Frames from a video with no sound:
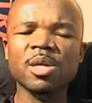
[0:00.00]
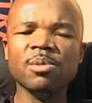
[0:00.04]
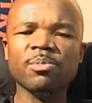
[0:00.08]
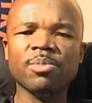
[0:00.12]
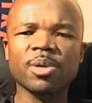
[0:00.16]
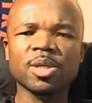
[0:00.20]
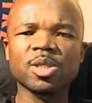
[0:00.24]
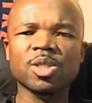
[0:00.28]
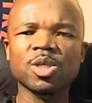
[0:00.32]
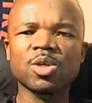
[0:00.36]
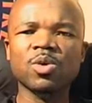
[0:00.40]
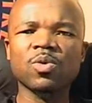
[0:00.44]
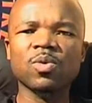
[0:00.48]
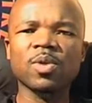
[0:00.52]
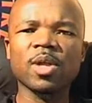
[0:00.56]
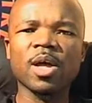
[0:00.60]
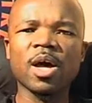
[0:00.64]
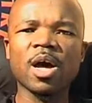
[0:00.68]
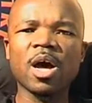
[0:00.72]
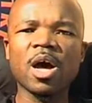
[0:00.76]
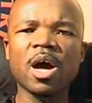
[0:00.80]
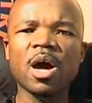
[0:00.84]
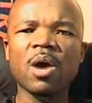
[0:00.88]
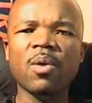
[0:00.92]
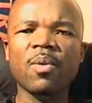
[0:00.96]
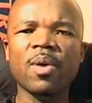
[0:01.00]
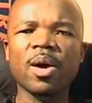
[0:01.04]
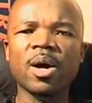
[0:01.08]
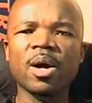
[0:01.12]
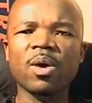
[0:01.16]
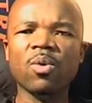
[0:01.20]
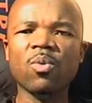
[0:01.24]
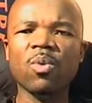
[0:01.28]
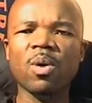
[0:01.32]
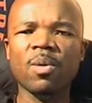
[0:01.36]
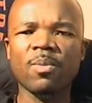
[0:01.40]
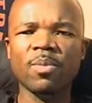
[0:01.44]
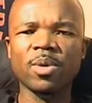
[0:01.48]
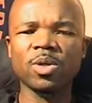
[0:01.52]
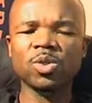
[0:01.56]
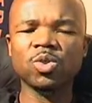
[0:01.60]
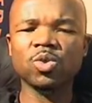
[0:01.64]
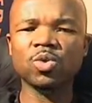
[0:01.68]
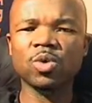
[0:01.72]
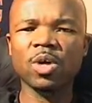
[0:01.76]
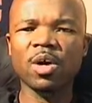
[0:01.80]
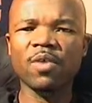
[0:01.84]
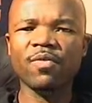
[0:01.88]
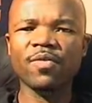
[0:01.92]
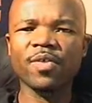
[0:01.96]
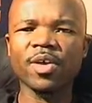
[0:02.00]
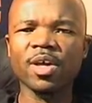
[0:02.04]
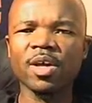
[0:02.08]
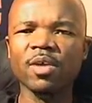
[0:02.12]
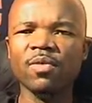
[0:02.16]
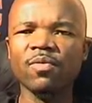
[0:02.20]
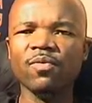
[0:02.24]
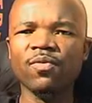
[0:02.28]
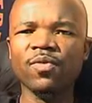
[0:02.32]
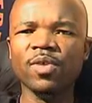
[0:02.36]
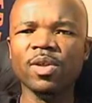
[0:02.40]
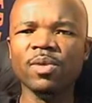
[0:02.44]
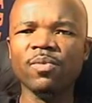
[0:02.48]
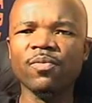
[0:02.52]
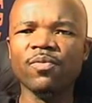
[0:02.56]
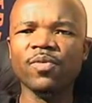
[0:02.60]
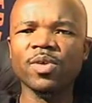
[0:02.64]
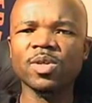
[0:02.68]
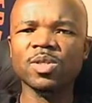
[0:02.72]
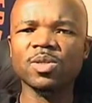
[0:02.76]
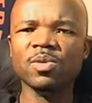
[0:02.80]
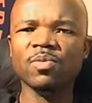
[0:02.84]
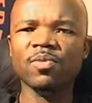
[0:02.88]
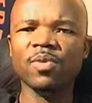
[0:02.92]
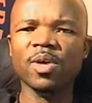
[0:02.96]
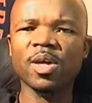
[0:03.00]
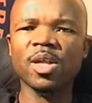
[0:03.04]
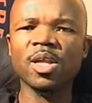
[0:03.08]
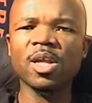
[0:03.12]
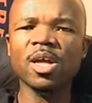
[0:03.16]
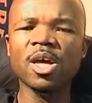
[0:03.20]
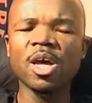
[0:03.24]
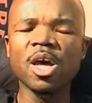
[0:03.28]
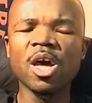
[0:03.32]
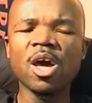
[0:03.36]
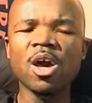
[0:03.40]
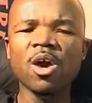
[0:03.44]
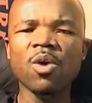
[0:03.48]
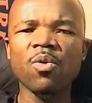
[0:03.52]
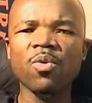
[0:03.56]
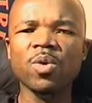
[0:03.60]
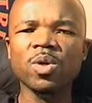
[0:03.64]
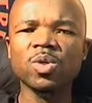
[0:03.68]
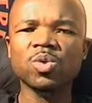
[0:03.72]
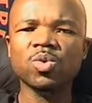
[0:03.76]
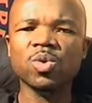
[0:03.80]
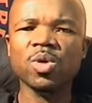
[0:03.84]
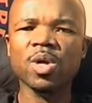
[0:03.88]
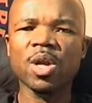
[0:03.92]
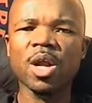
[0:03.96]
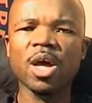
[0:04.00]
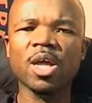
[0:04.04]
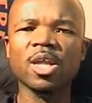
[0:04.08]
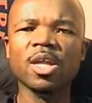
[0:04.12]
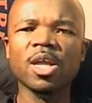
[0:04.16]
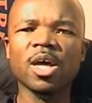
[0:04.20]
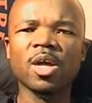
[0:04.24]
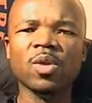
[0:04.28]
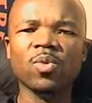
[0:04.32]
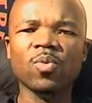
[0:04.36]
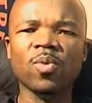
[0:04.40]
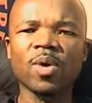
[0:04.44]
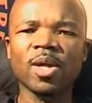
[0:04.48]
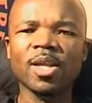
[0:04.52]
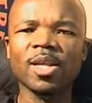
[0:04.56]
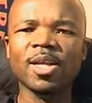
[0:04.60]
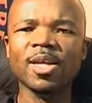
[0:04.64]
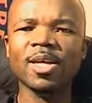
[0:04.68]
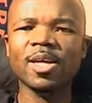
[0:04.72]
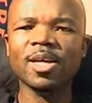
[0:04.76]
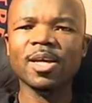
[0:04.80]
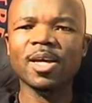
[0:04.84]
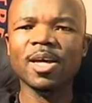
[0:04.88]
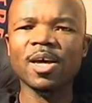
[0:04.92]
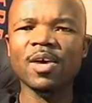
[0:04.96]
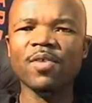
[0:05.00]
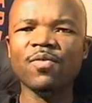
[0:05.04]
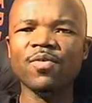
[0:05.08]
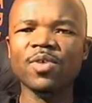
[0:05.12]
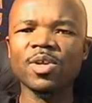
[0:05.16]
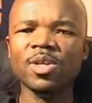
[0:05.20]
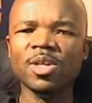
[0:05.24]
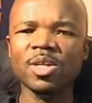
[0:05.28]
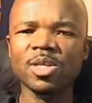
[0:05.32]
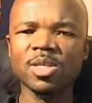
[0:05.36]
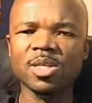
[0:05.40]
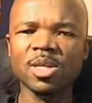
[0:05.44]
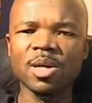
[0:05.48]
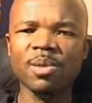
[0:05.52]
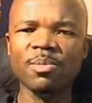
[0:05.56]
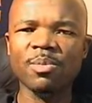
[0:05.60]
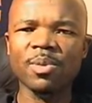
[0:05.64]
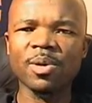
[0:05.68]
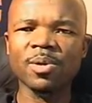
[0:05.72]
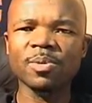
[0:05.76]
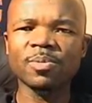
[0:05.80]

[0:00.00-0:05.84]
in particular our KwaMashu African Film Festival which we run annually every December.